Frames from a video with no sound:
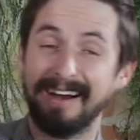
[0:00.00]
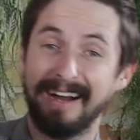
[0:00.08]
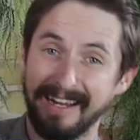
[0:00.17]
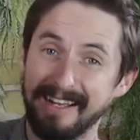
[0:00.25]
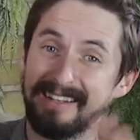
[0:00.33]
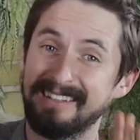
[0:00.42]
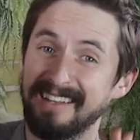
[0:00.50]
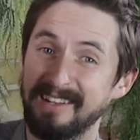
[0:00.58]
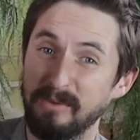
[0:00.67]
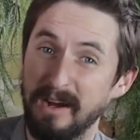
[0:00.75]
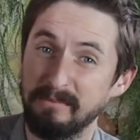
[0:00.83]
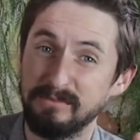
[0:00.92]
I gotta tell
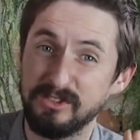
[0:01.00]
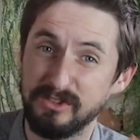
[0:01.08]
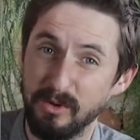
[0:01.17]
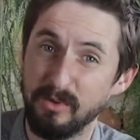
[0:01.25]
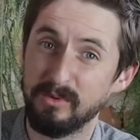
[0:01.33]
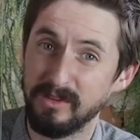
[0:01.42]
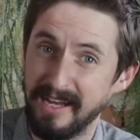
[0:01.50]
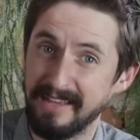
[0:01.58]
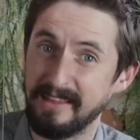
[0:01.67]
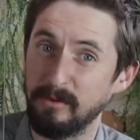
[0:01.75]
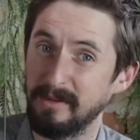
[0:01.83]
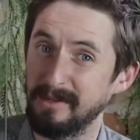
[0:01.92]
you, I'm so
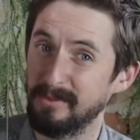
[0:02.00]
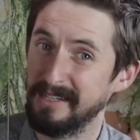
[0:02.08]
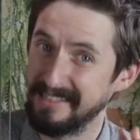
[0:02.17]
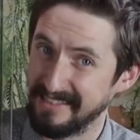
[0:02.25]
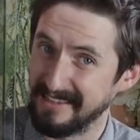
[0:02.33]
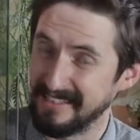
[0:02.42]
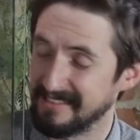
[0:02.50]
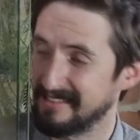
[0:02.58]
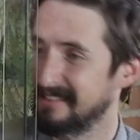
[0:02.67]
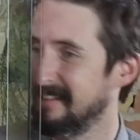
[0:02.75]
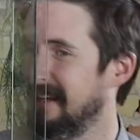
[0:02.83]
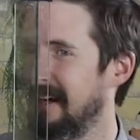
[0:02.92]
glad that we redid
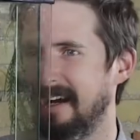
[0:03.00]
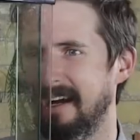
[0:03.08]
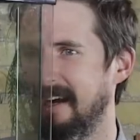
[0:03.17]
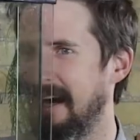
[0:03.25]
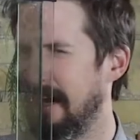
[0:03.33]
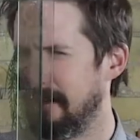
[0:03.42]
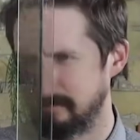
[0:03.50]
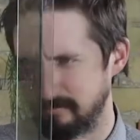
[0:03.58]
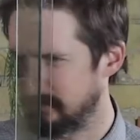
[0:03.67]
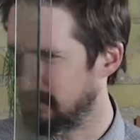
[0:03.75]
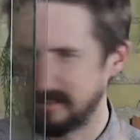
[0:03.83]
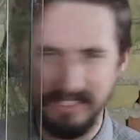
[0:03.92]
this.
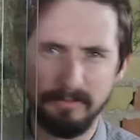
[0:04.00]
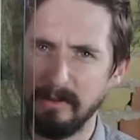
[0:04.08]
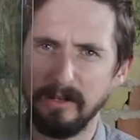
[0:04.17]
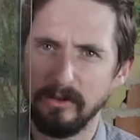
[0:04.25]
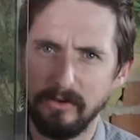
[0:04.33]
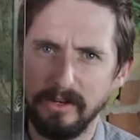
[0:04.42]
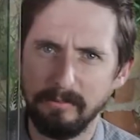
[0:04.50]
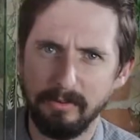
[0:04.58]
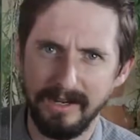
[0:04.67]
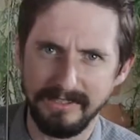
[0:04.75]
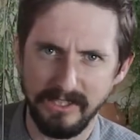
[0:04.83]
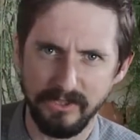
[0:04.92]
This has been a learning
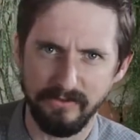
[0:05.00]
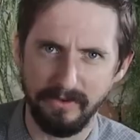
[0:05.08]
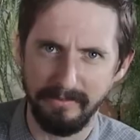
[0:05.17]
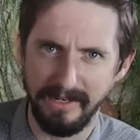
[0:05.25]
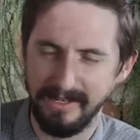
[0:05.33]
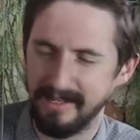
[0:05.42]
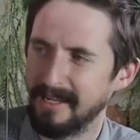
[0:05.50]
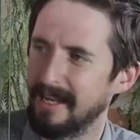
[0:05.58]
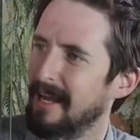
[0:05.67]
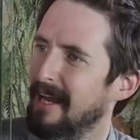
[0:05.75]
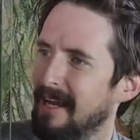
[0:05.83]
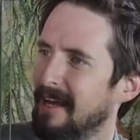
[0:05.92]
process for me.
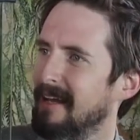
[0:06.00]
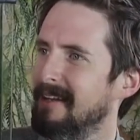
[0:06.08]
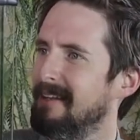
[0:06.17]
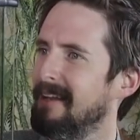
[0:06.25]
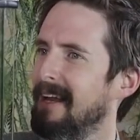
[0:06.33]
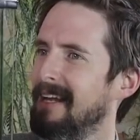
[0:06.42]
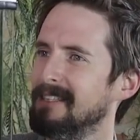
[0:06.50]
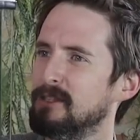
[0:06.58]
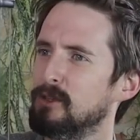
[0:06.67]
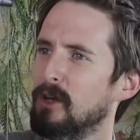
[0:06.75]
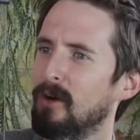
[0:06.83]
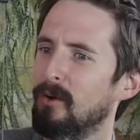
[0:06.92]
And
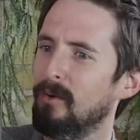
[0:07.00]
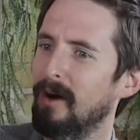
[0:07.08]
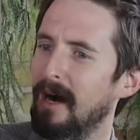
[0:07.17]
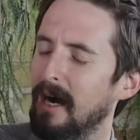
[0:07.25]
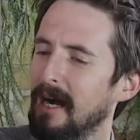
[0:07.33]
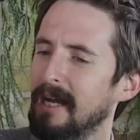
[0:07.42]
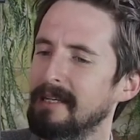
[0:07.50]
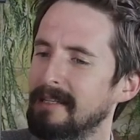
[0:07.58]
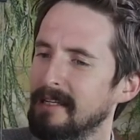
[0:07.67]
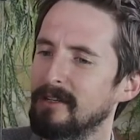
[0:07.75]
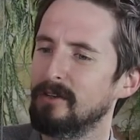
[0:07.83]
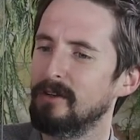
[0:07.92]
so I
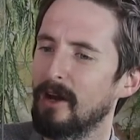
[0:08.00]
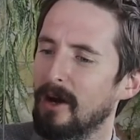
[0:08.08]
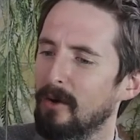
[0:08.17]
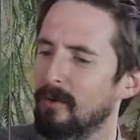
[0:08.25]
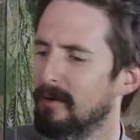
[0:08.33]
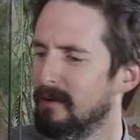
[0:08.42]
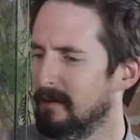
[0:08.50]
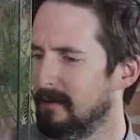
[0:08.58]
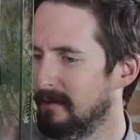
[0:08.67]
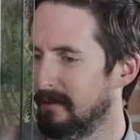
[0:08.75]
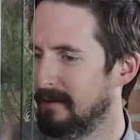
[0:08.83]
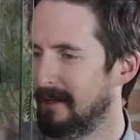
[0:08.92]
didn't know
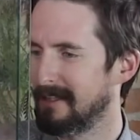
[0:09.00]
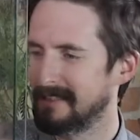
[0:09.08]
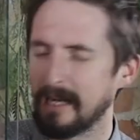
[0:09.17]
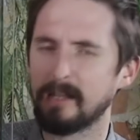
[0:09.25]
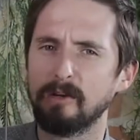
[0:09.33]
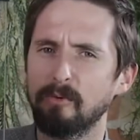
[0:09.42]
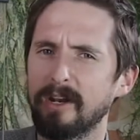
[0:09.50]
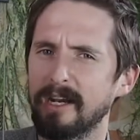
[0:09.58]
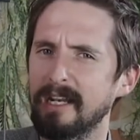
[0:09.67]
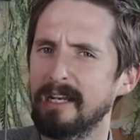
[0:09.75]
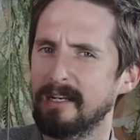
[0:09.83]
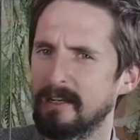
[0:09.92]
exactly what I
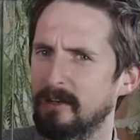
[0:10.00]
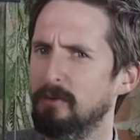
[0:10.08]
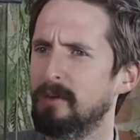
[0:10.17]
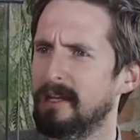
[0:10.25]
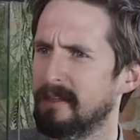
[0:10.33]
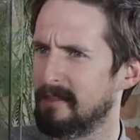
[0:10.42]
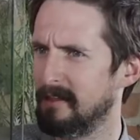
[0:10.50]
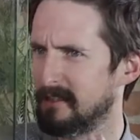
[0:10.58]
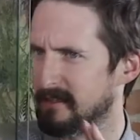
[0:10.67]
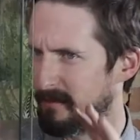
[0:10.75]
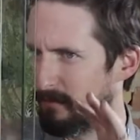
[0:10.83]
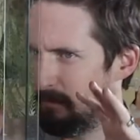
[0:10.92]
needed to do to get
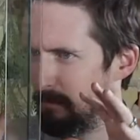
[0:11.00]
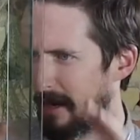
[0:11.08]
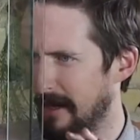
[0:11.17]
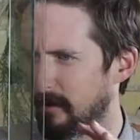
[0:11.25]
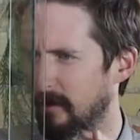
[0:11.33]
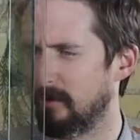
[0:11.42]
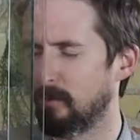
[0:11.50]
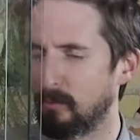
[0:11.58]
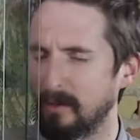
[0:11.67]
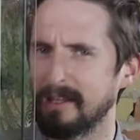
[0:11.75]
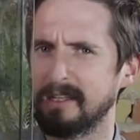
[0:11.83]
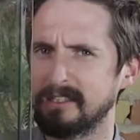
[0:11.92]
this background to
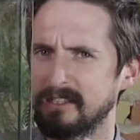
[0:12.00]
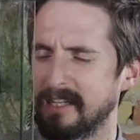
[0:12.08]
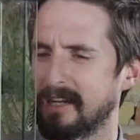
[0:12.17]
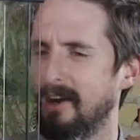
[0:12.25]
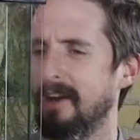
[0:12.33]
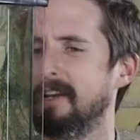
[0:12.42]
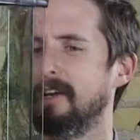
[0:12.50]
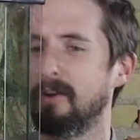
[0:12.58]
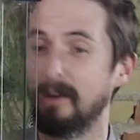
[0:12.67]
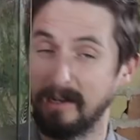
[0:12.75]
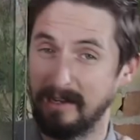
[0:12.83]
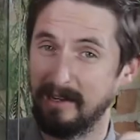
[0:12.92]
really stick on
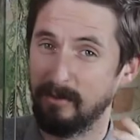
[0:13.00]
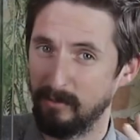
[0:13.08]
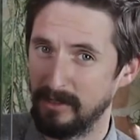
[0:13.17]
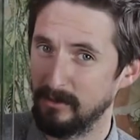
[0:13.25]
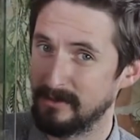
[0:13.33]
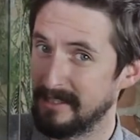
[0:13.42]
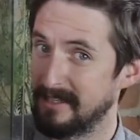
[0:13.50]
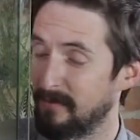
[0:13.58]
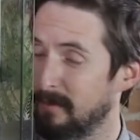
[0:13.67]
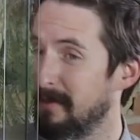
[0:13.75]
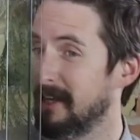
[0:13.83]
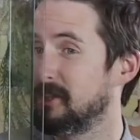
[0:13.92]
here. We used the
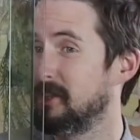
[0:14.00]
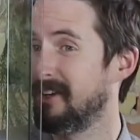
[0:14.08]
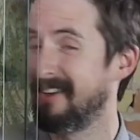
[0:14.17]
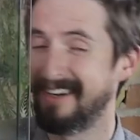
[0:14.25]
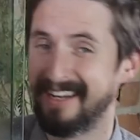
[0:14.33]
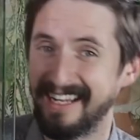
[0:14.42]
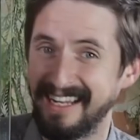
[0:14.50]
different mixture.